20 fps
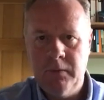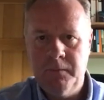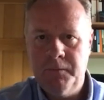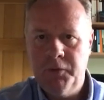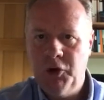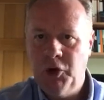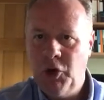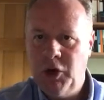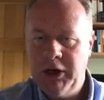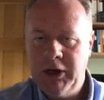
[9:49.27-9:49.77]

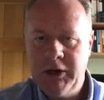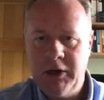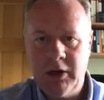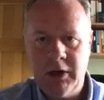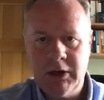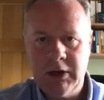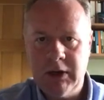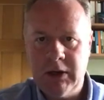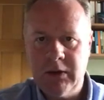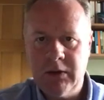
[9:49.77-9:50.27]
for all
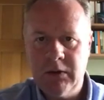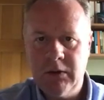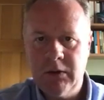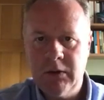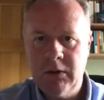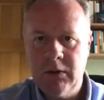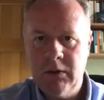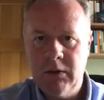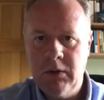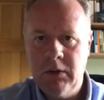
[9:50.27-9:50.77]
eternity,
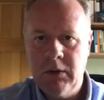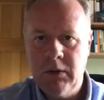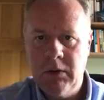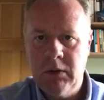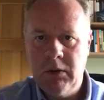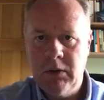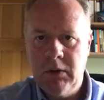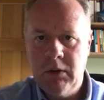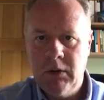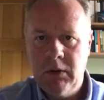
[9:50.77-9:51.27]

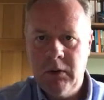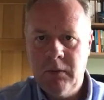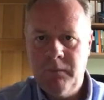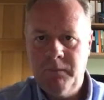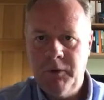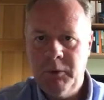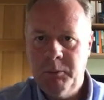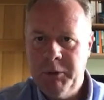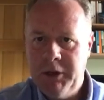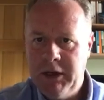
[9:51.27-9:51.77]

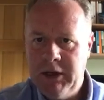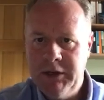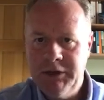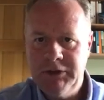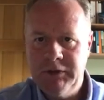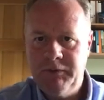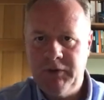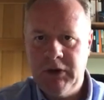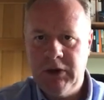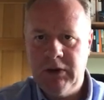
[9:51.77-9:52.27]
for
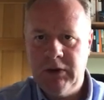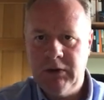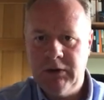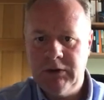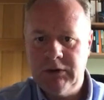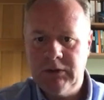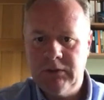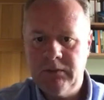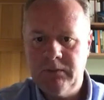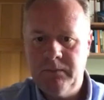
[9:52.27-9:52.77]
billions of
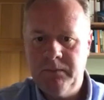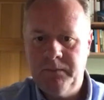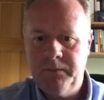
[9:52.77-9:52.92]
years.